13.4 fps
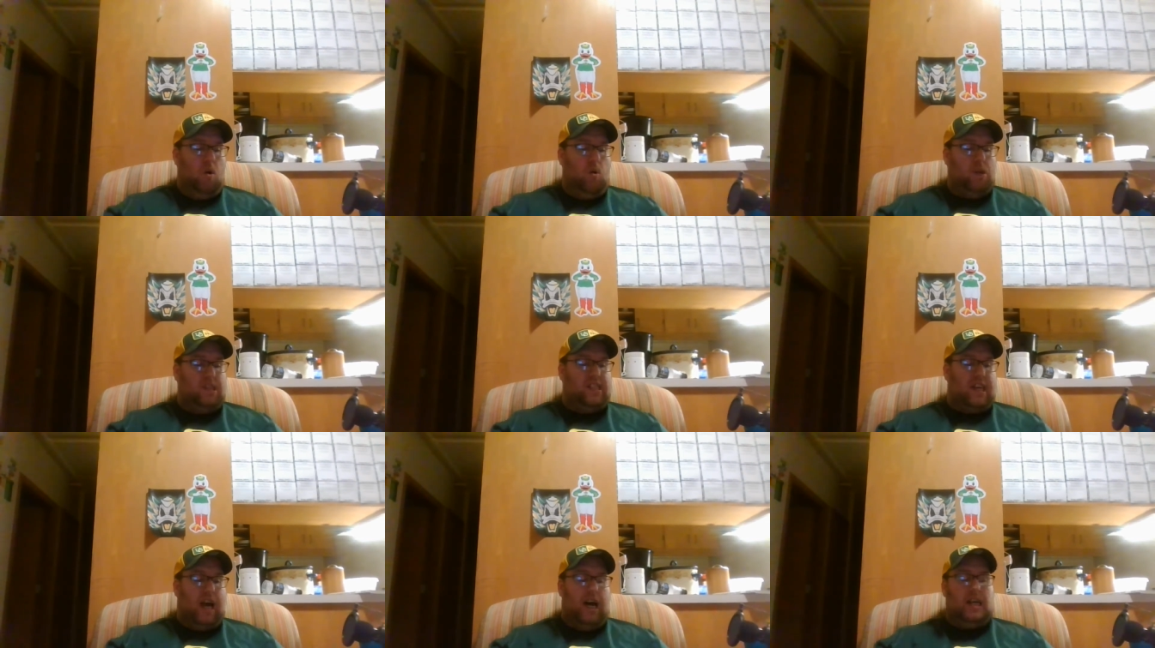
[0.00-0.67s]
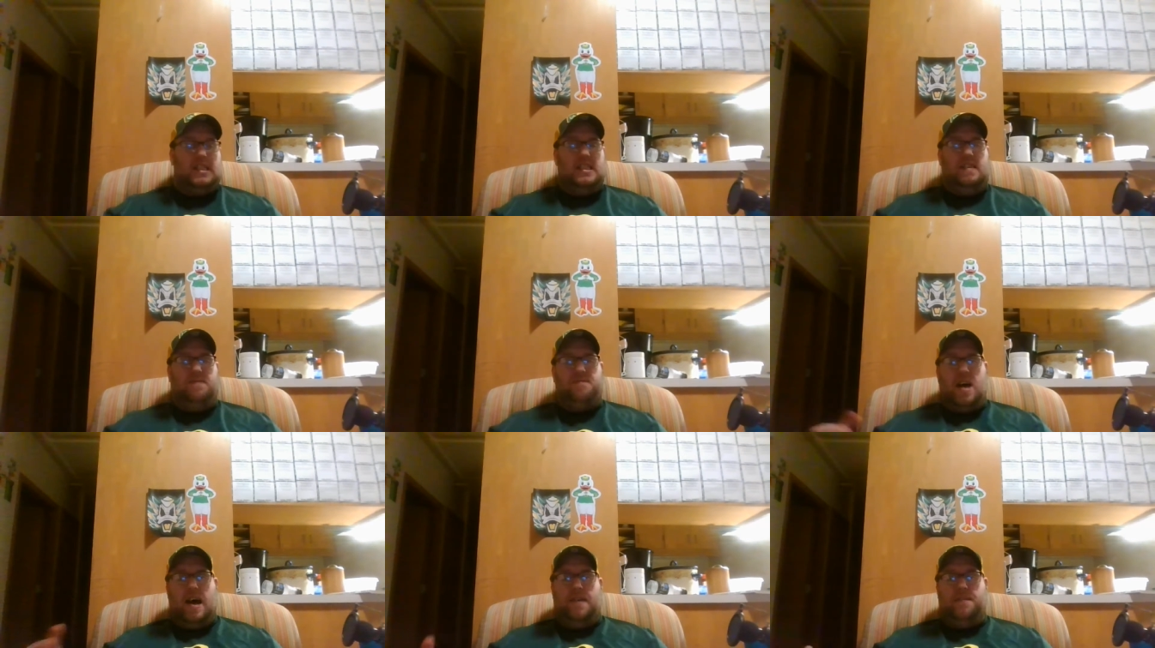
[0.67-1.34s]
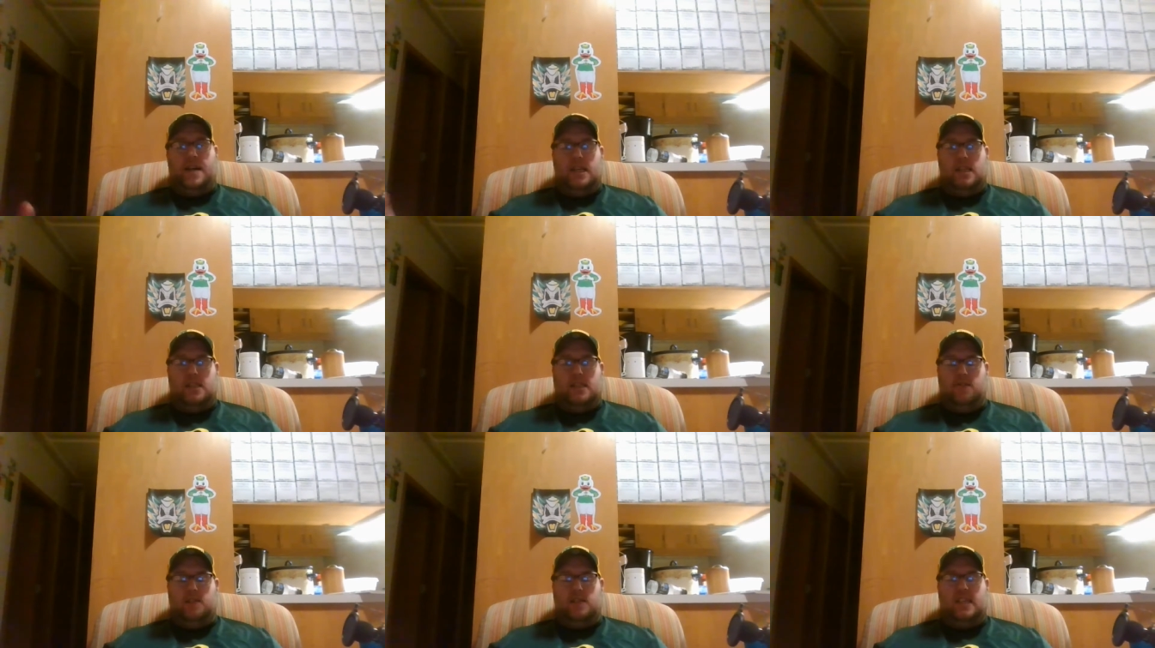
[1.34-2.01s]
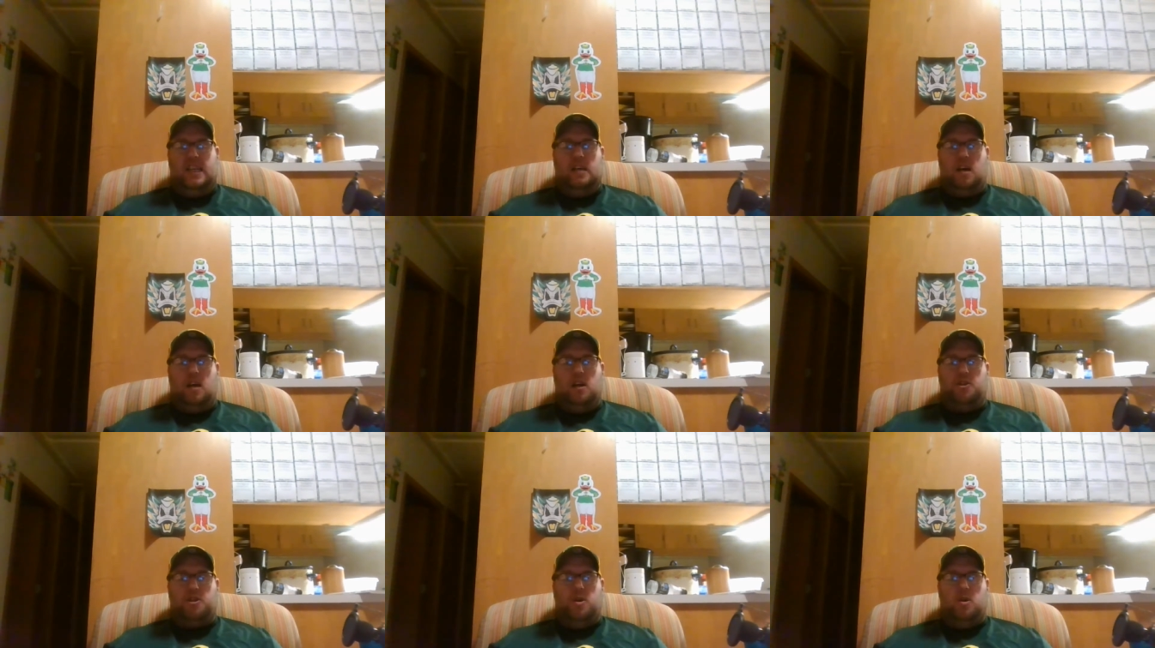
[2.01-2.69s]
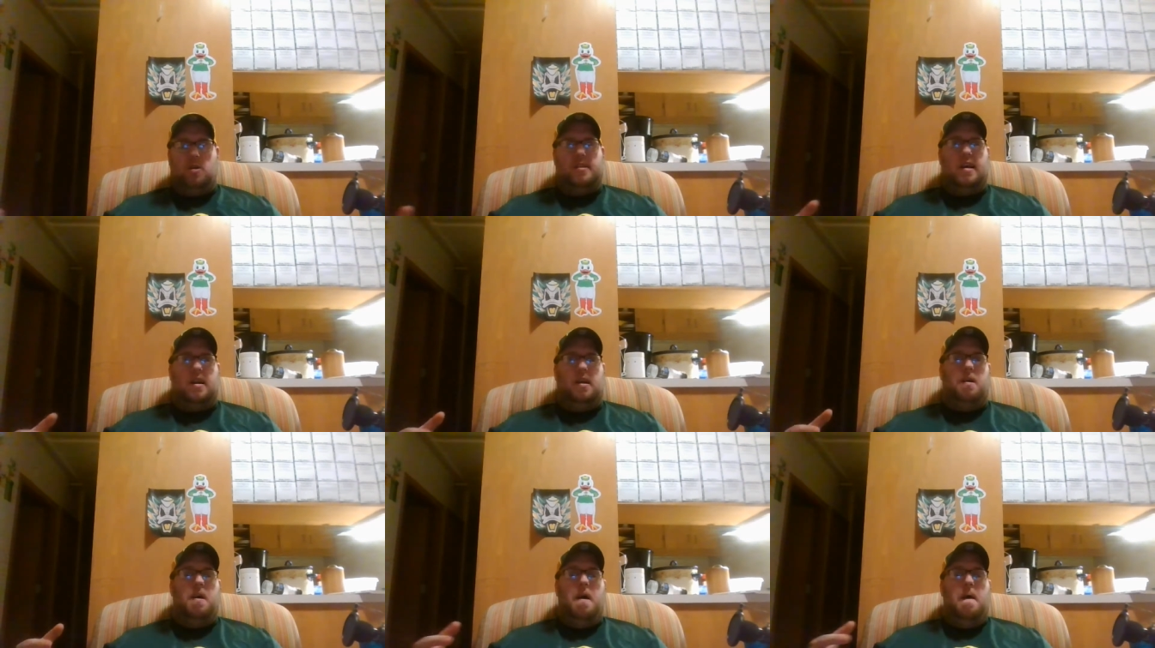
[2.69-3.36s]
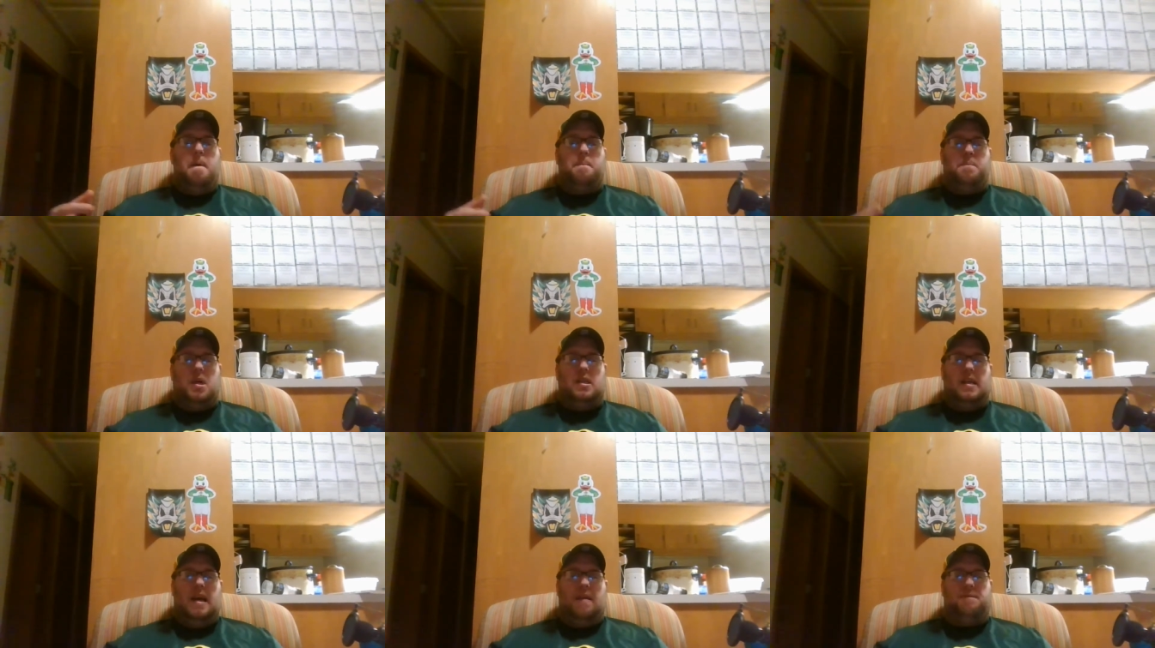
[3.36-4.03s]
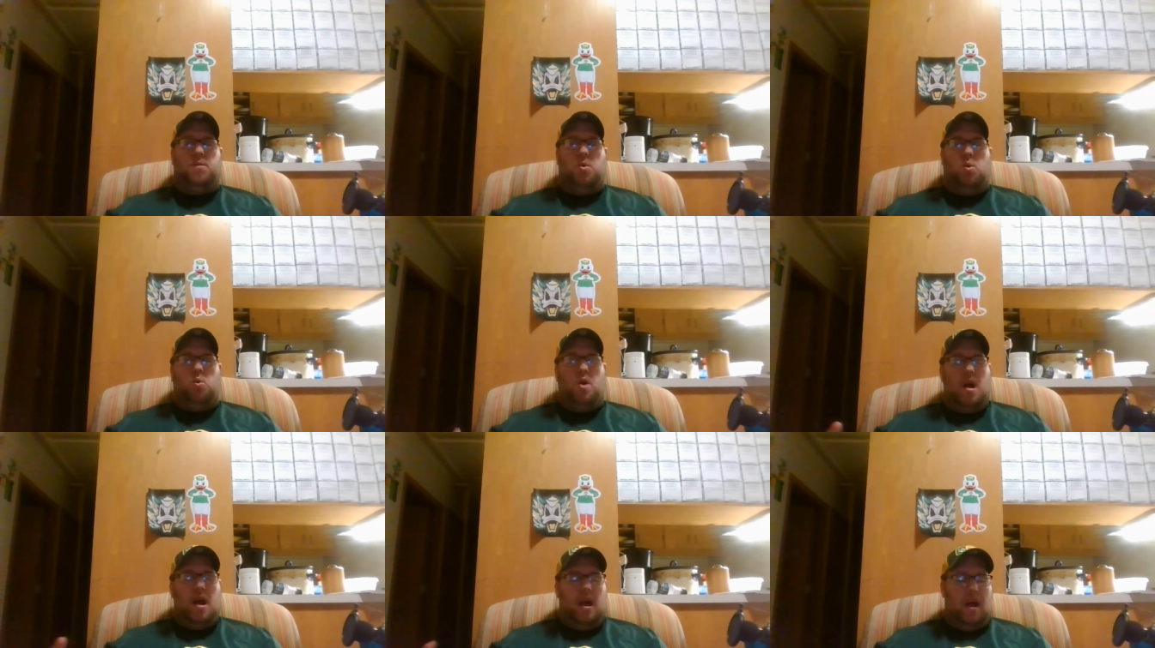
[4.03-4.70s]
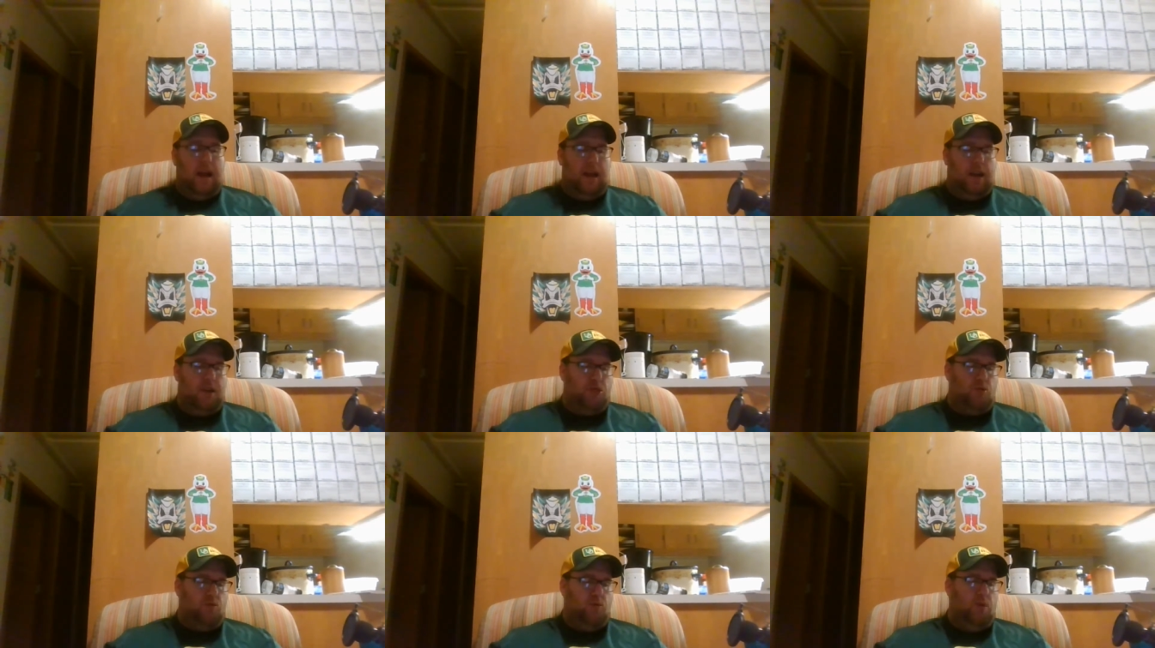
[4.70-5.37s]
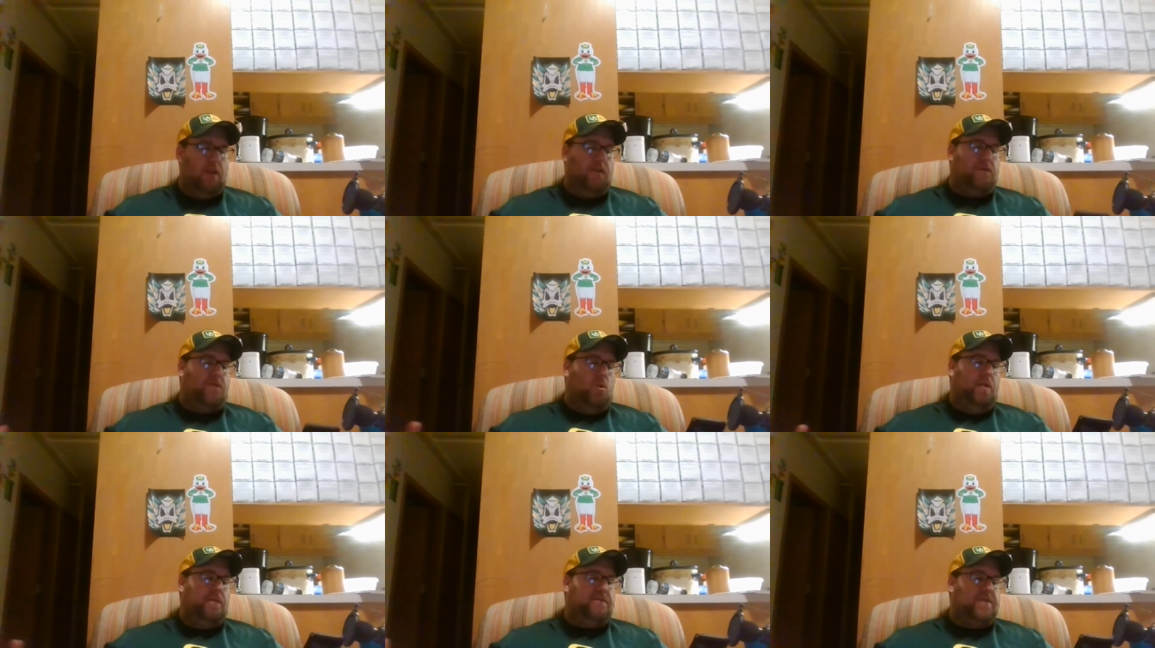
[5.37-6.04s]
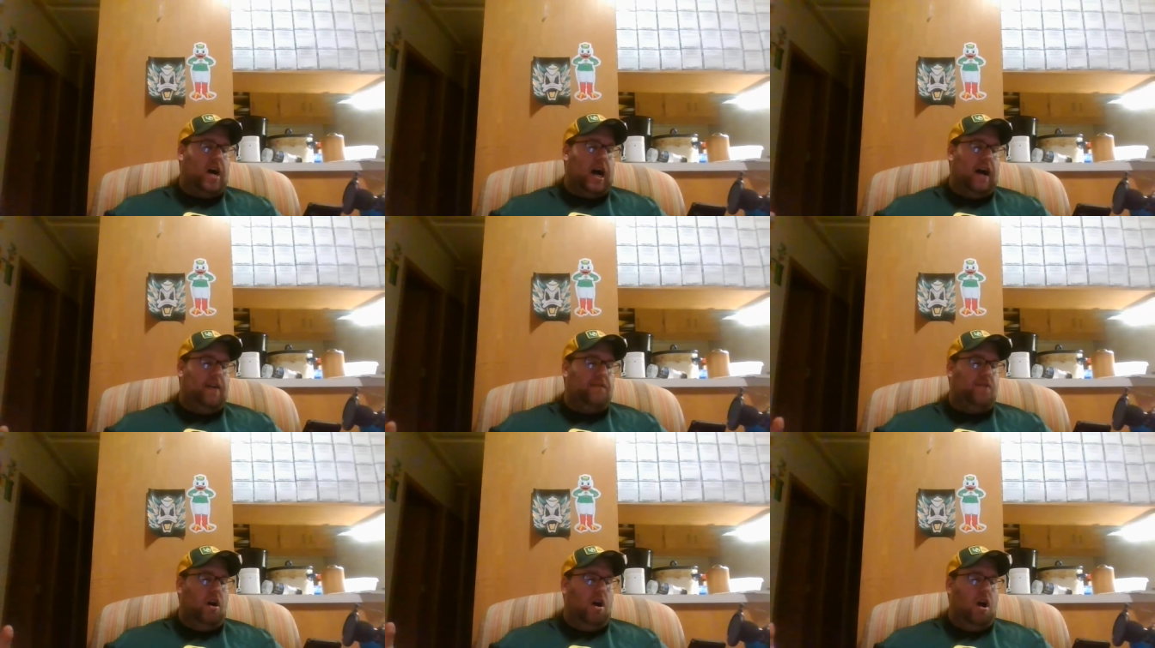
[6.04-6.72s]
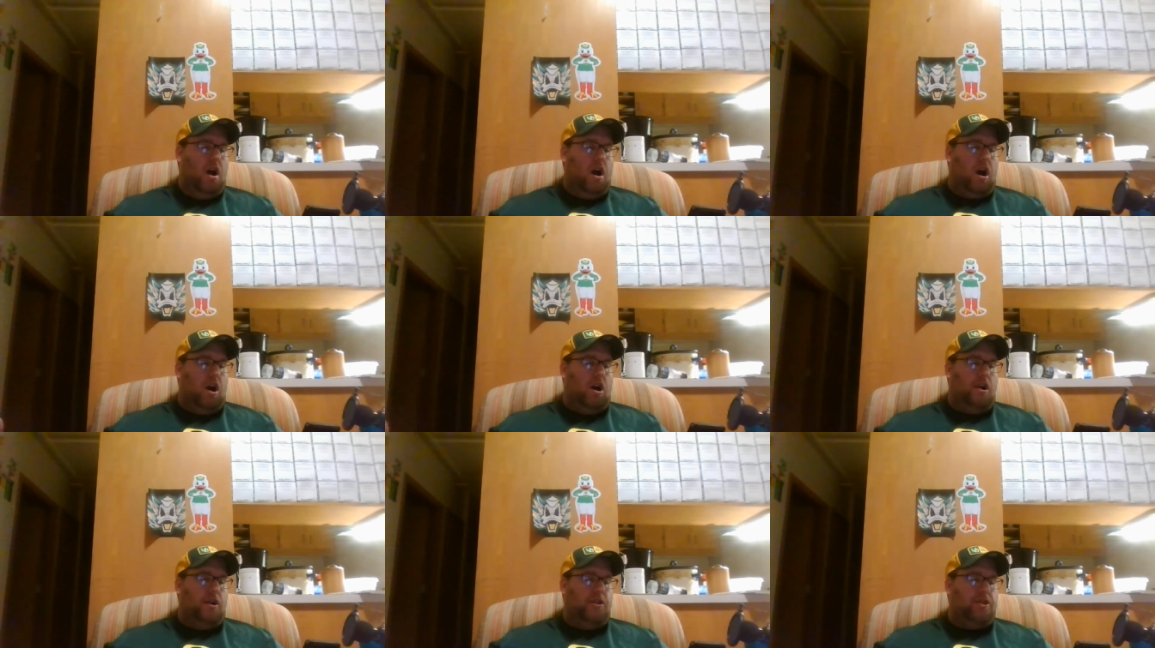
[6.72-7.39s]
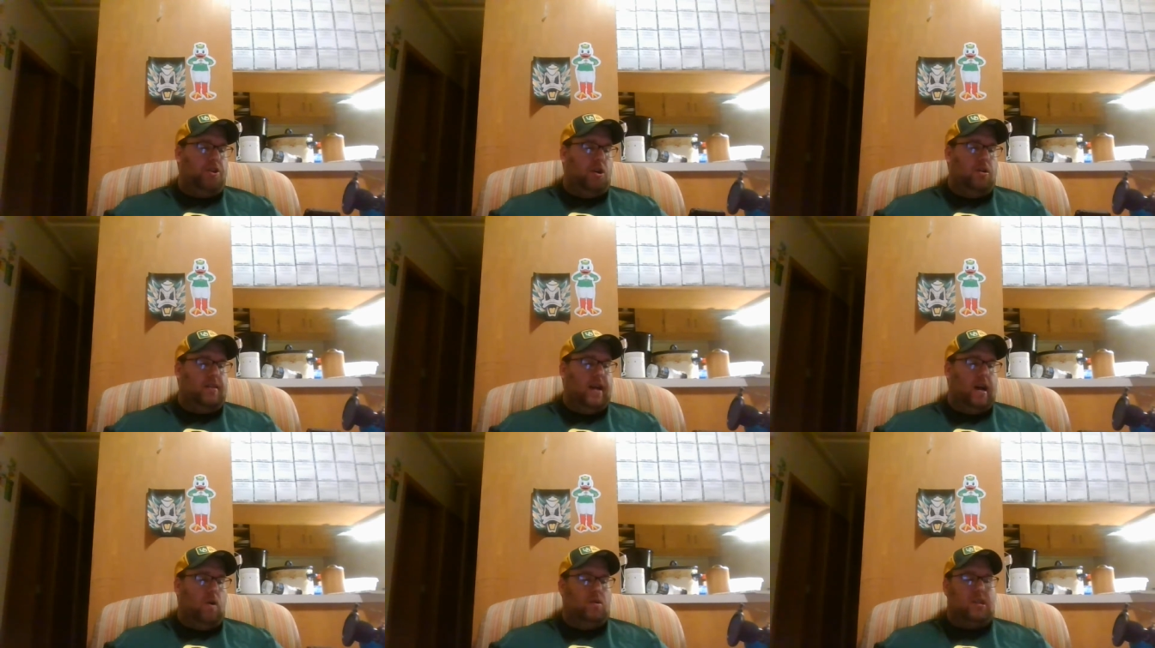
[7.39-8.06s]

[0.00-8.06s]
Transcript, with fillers: Wisconsin 5 out of 17 on the third down, but yet 4 and 3 4 and 5 on the third down.